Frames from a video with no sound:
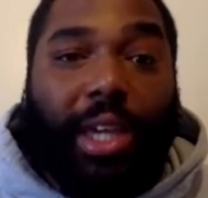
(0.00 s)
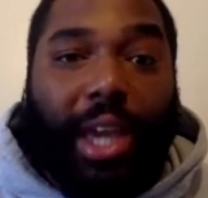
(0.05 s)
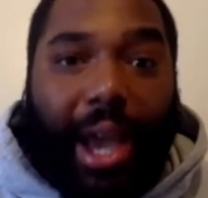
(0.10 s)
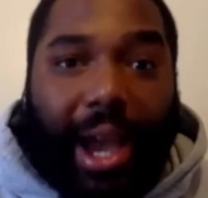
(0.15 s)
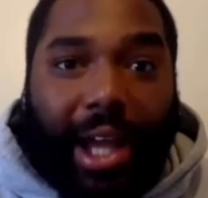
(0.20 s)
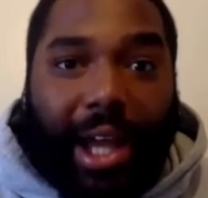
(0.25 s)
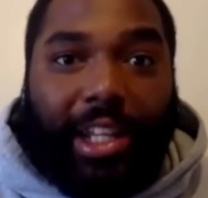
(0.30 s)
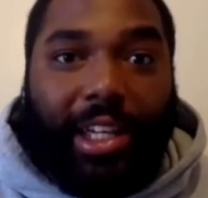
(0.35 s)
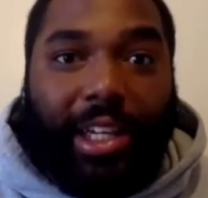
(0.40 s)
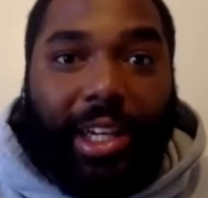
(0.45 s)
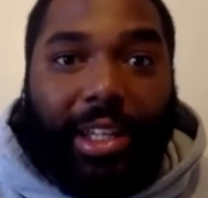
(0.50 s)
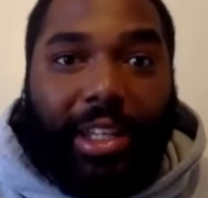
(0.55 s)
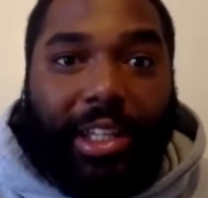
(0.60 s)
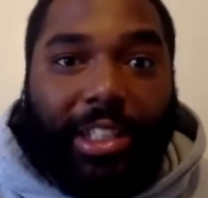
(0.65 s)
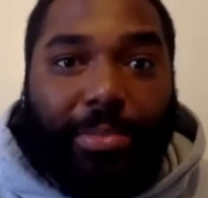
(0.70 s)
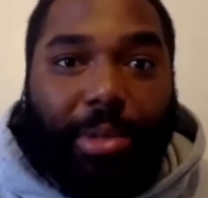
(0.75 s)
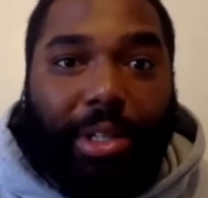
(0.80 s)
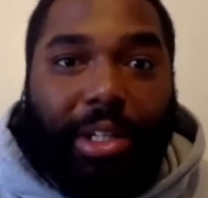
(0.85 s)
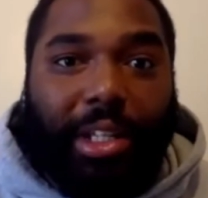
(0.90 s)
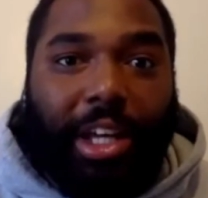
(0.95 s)
You got to get
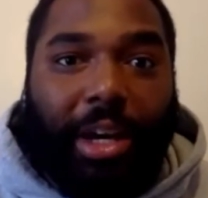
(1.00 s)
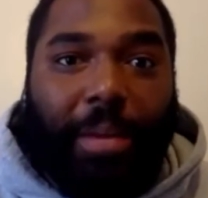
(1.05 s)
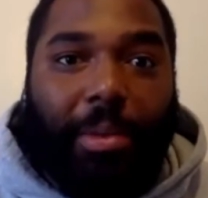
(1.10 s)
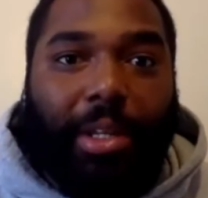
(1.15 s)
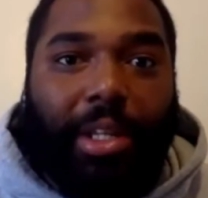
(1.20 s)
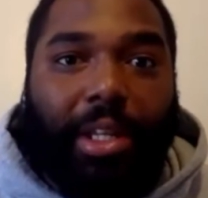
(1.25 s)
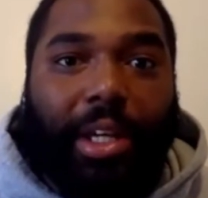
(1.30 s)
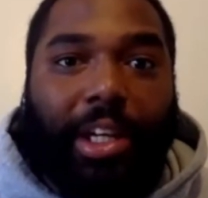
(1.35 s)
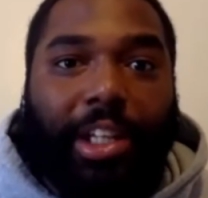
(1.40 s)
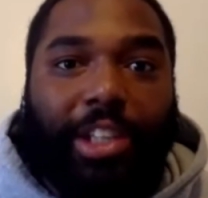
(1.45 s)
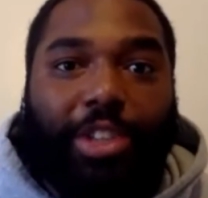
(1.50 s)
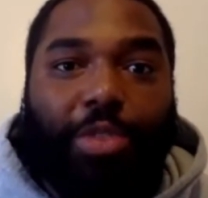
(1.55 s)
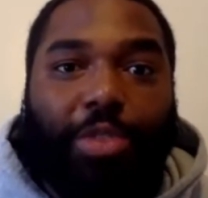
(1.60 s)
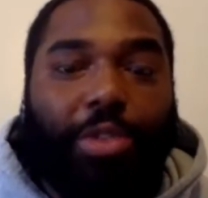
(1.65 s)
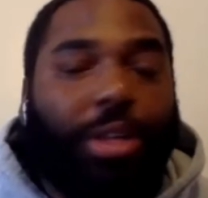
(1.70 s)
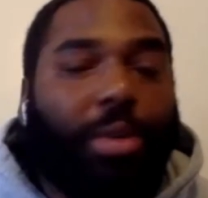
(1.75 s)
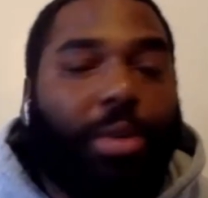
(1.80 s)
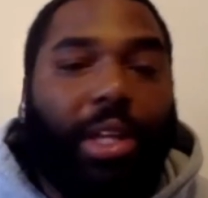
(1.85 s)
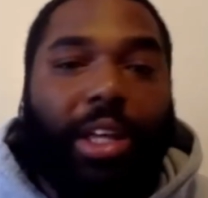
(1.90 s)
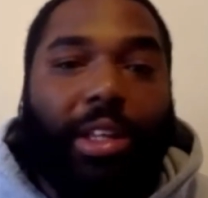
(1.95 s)
this money coming in because
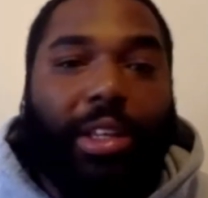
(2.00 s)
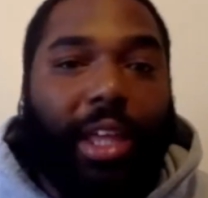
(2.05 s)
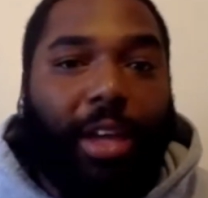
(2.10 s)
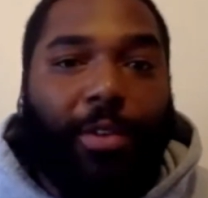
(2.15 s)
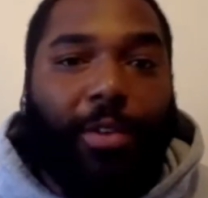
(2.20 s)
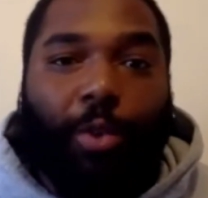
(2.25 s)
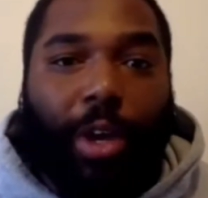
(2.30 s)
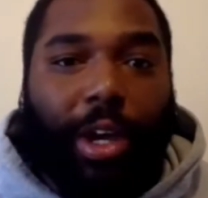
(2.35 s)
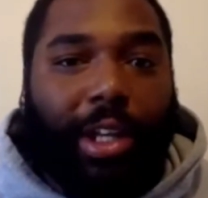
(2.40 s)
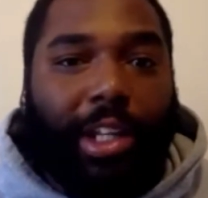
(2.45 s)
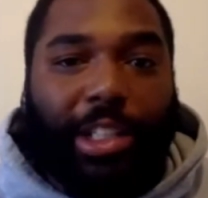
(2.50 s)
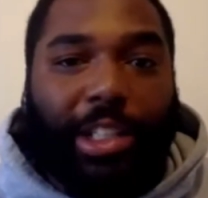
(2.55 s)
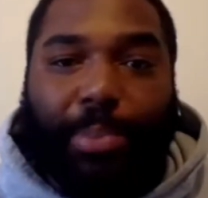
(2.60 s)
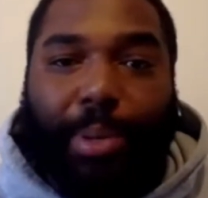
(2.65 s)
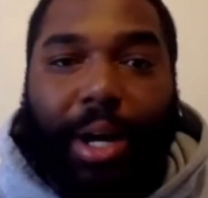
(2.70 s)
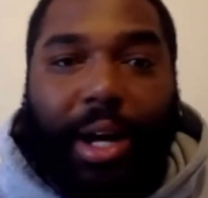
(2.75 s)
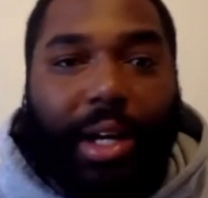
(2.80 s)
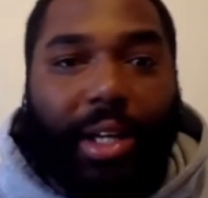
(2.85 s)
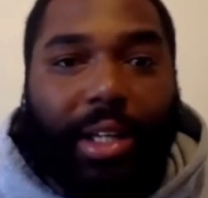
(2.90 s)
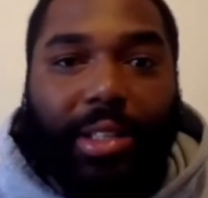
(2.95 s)
they ring in his
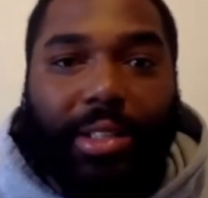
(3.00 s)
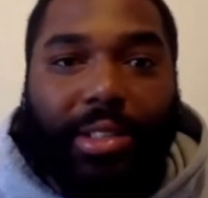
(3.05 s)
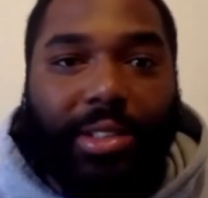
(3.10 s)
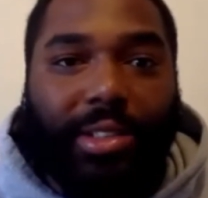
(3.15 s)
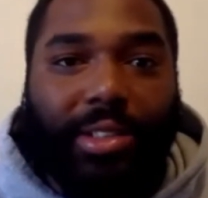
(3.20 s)
pocket.